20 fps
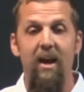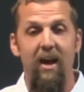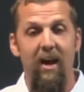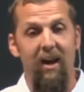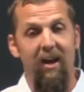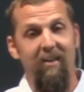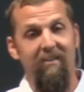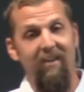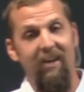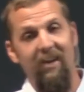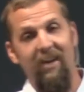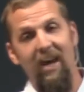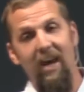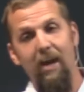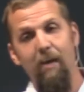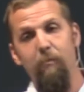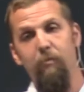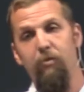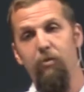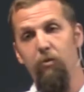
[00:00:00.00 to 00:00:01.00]
And as they
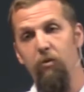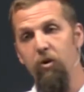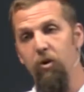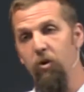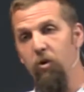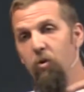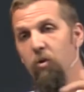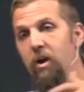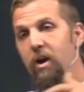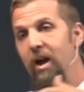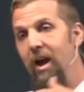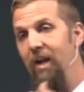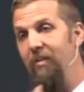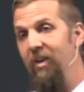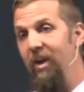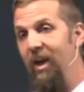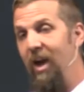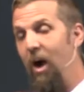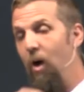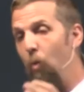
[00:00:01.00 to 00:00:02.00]
came through and
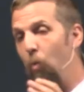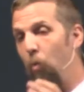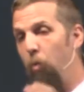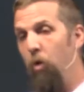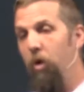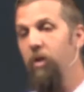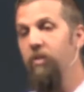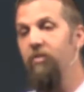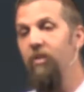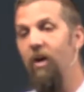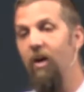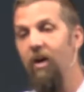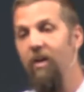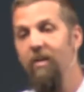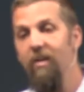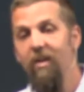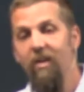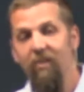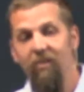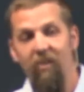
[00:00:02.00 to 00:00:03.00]
they got worked on,
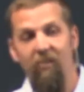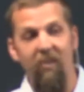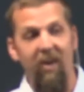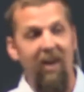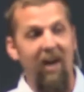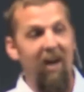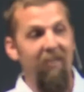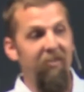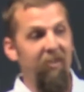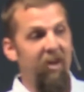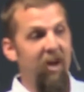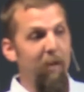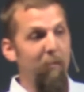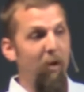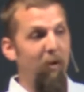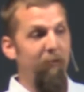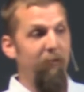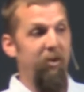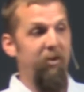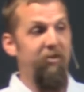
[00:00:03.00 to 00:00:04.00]
then they got to come
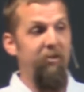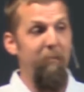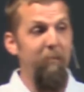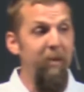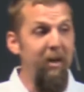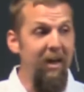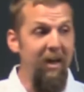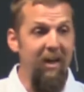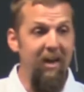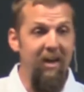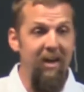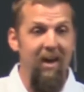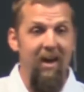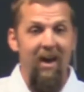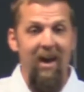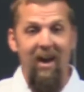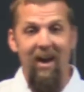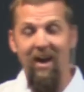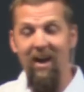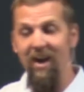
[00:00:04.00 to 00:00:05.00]
over to me
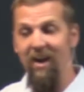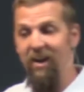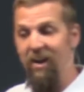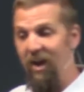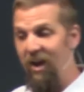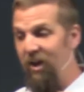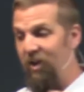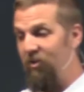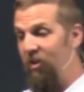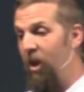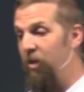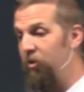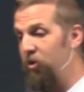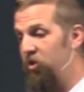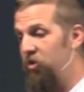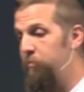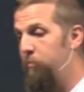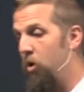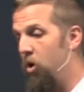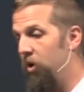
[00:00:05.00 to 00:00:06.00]
and, and another
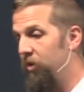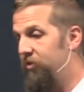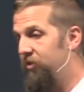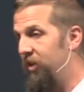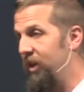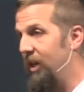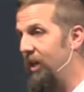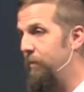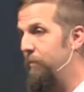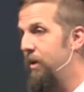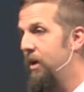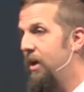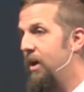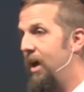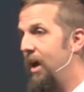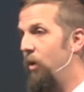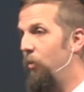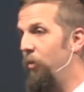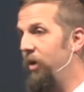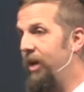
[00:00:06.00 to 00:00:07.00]
small team.
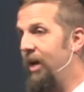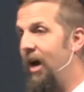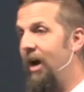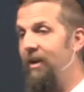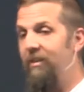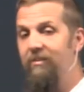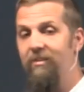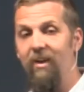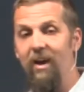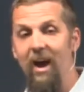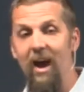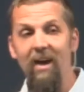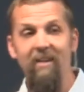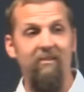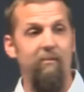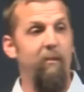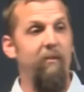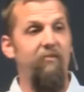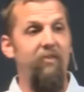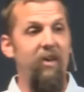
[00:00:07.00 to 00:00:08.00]
And we got to
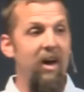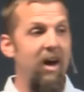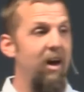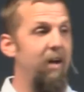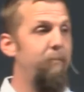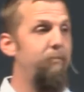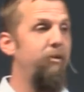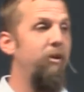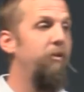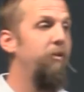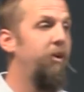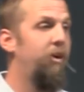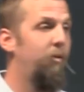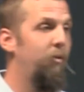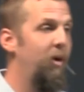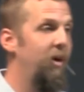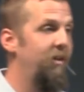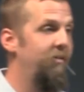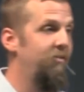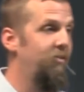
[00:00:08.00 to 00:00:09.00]
ask them if they had prayer
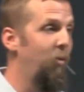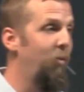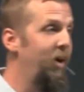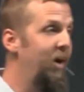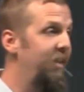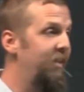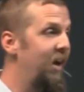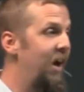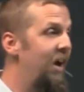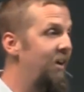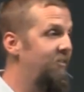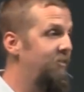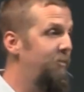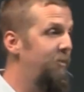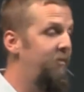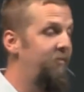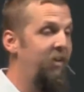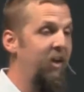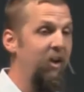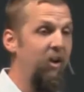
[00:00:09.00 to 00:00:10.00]
requests or we got to ask them
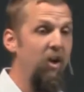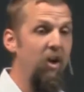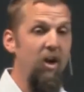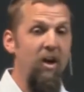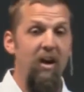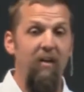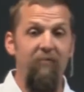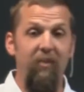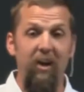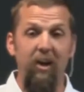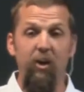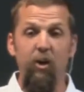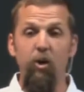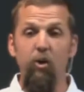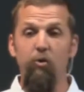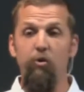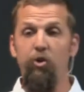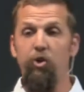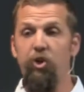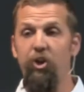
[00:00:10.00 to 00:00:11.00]
if they, if they
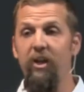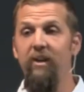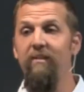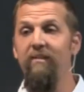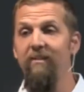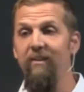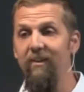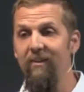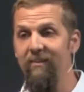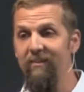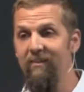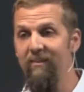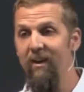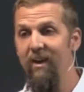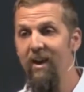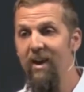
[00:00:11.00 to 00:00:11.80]
knew Jesus.